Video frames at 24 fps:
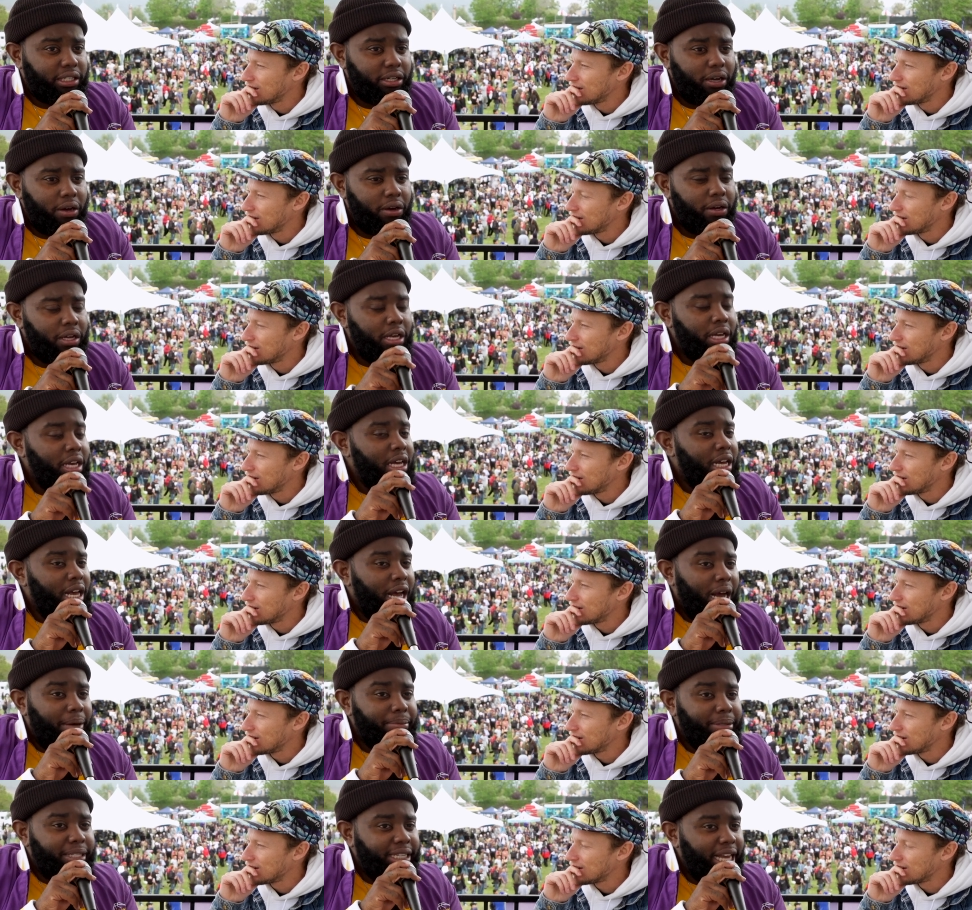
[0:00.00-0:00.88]
Speaker 1: So
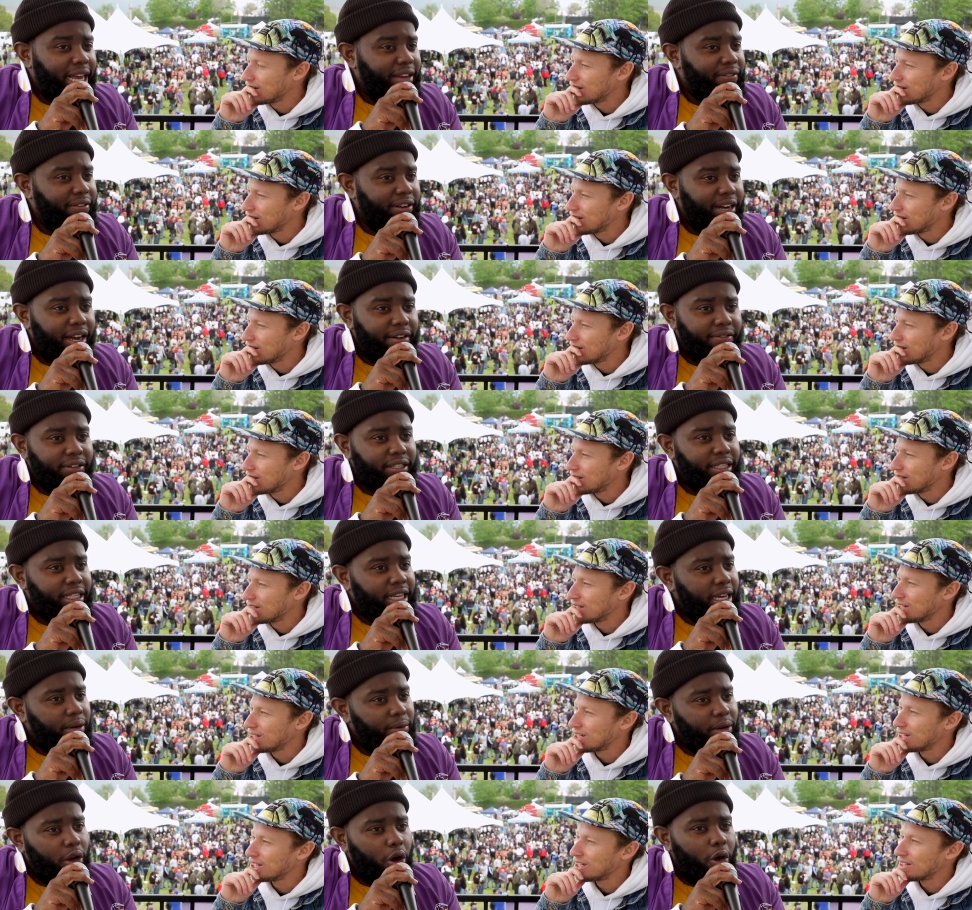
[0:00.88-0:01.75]
I'm saving
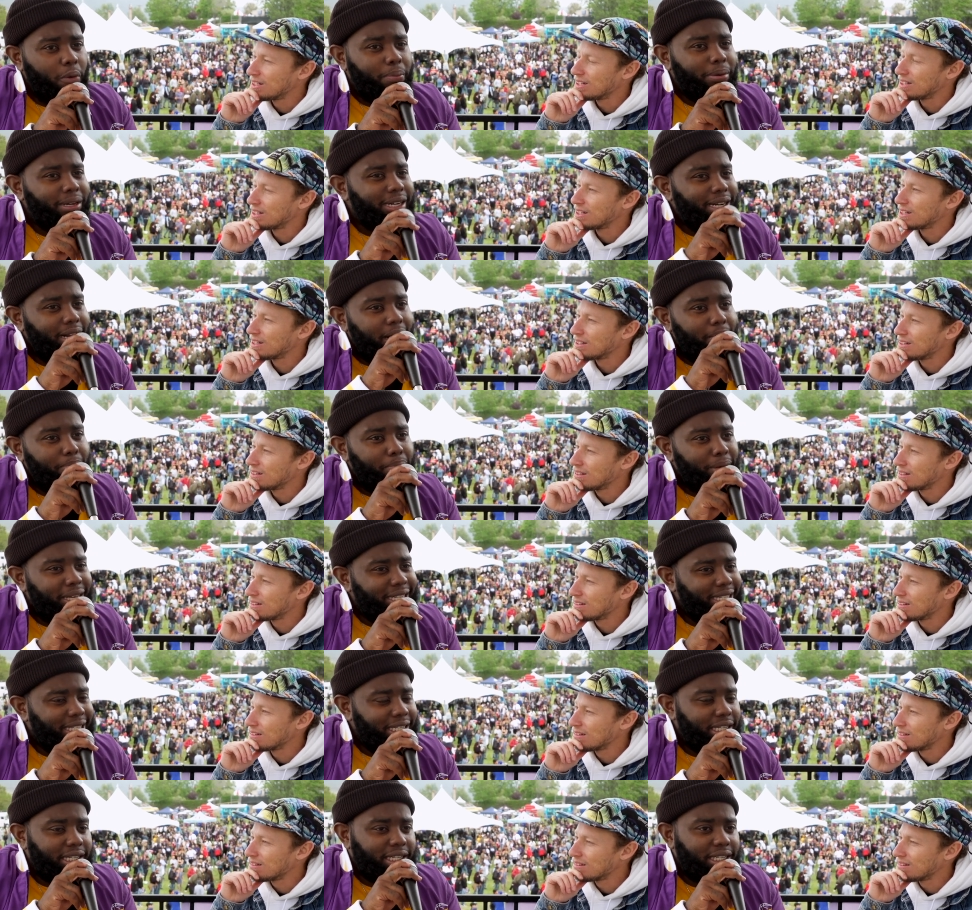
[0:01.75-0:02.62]
everything. We opening up
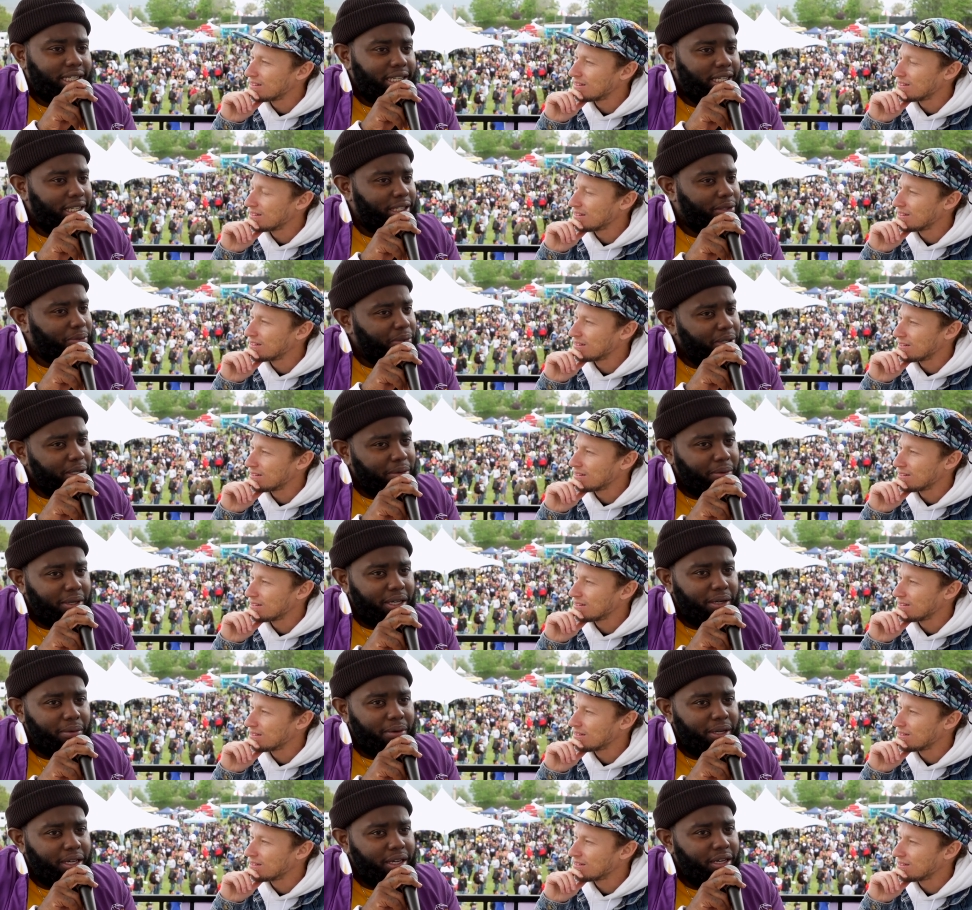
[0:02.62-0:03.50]
businesses. We
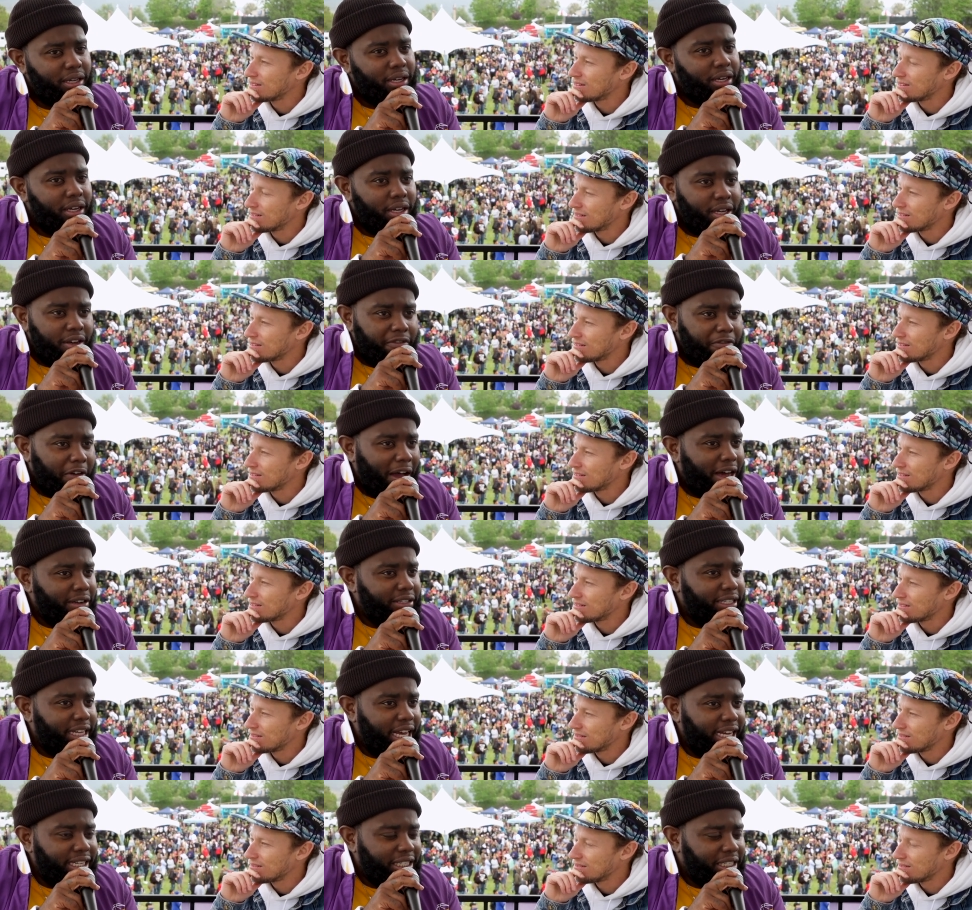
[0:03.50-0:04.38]
we we
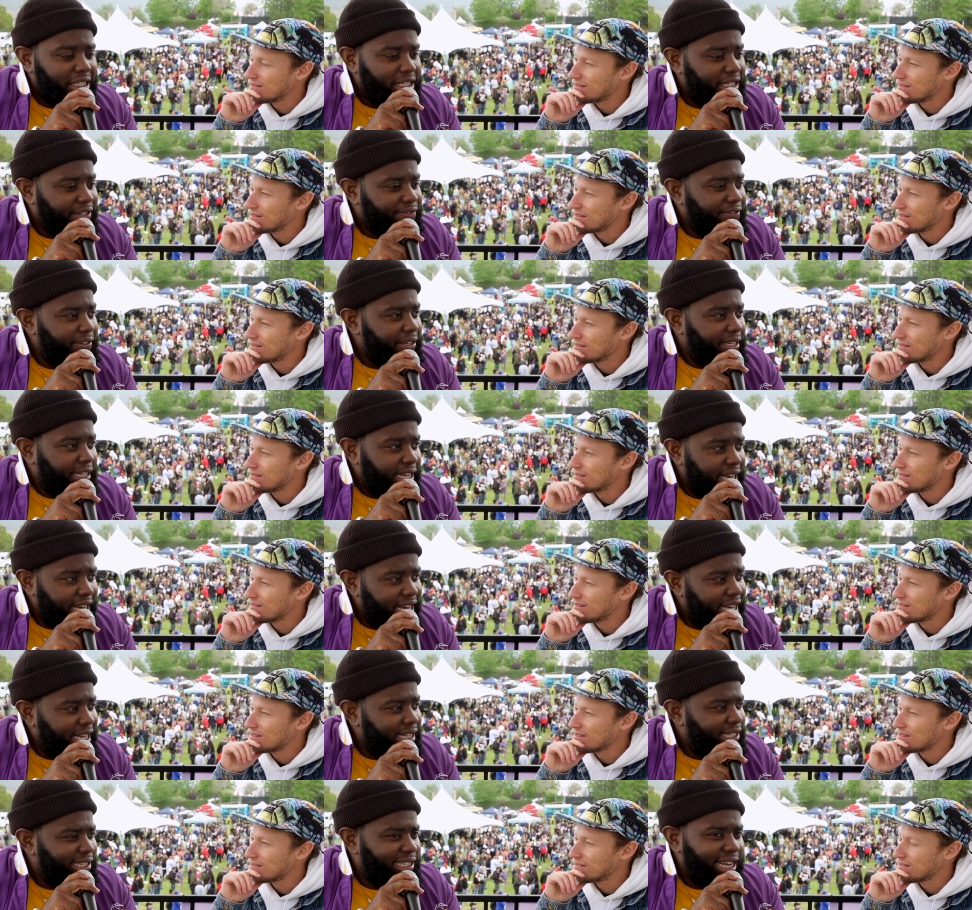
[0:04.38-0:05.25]
foundations for
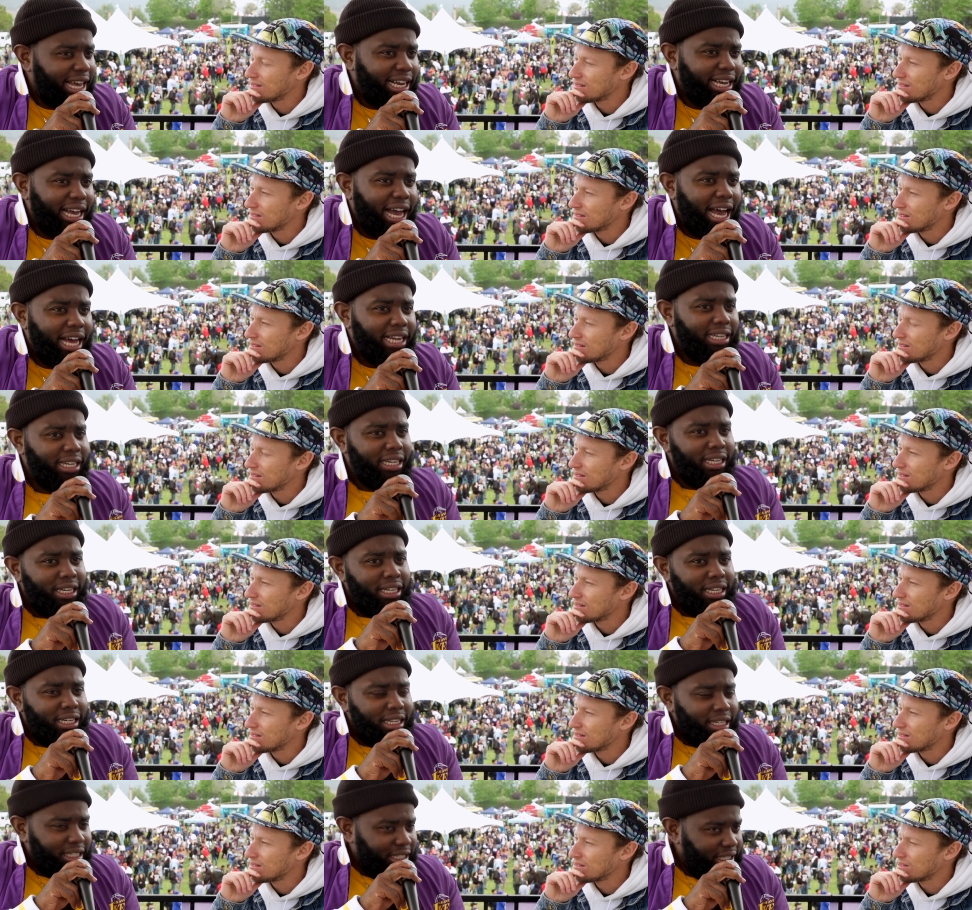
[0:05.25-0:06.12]
kids that got
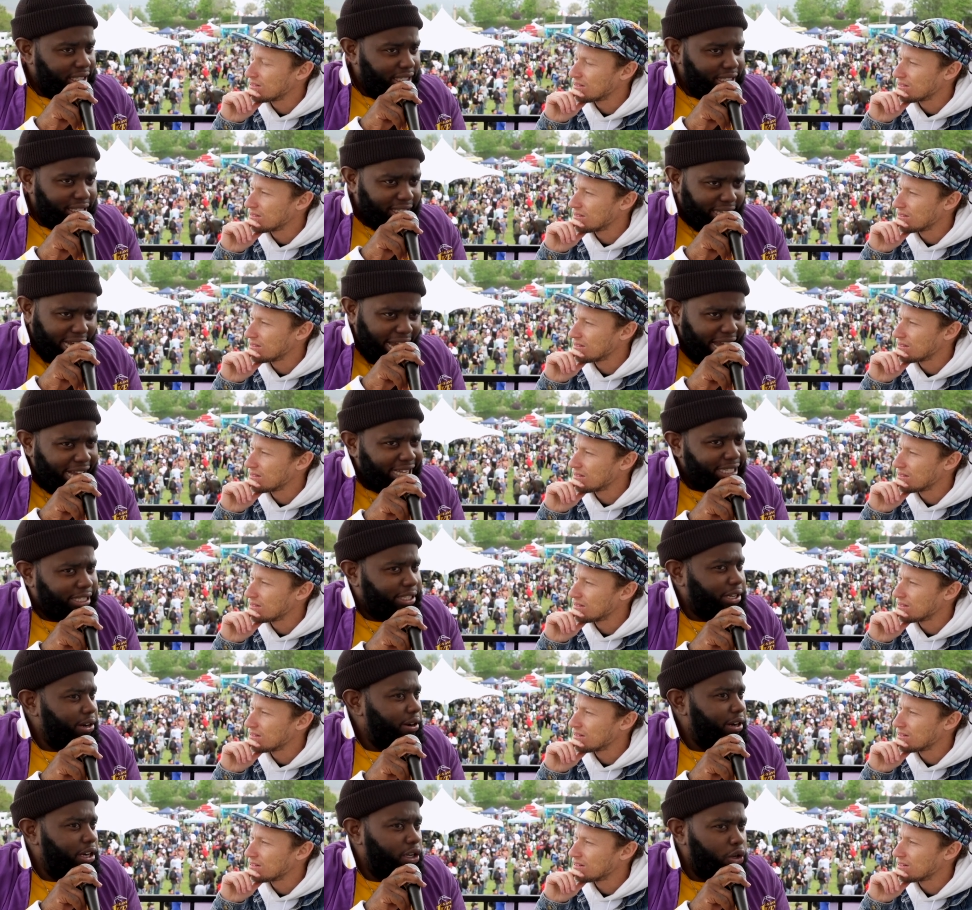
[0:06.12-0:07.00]

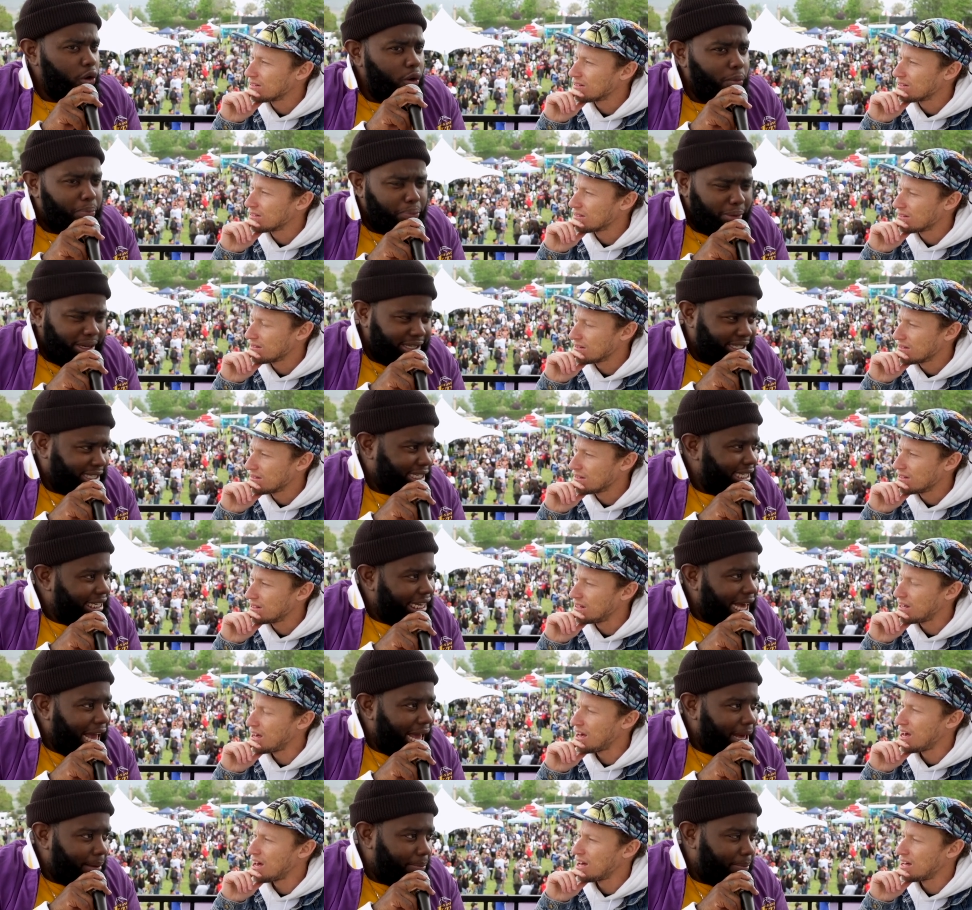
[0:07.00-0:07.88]
cancer and lupus
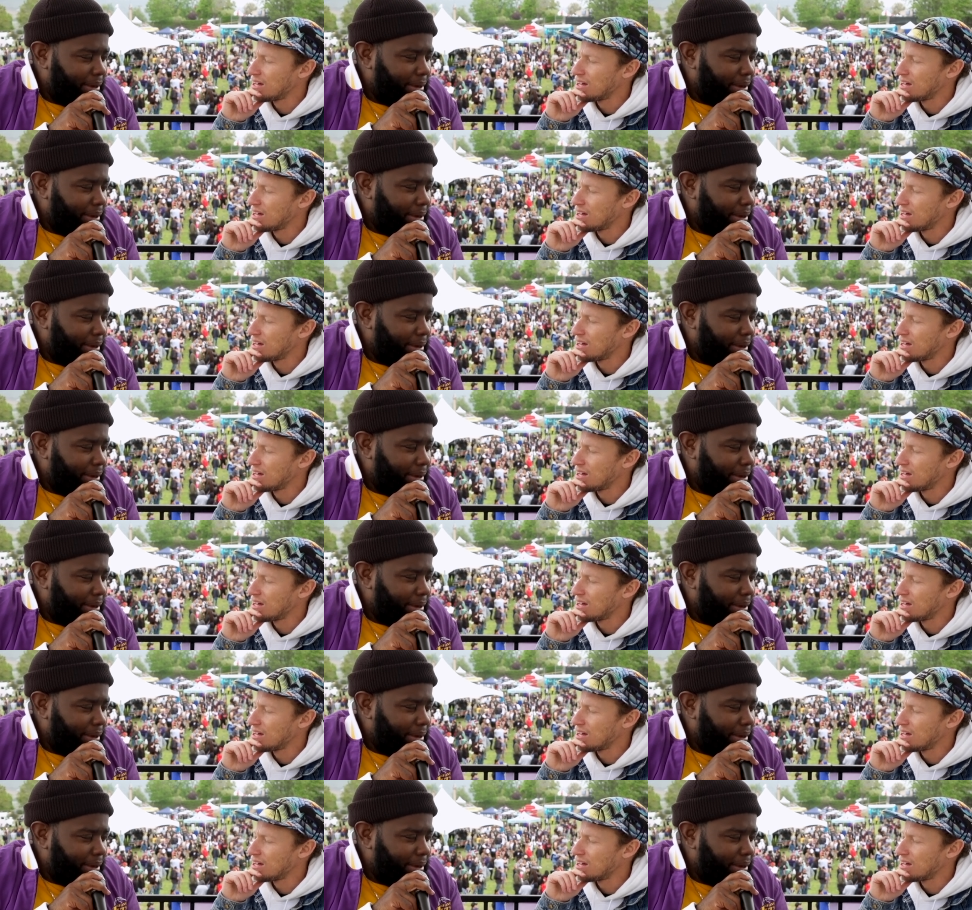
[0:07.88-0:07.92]
and yeah.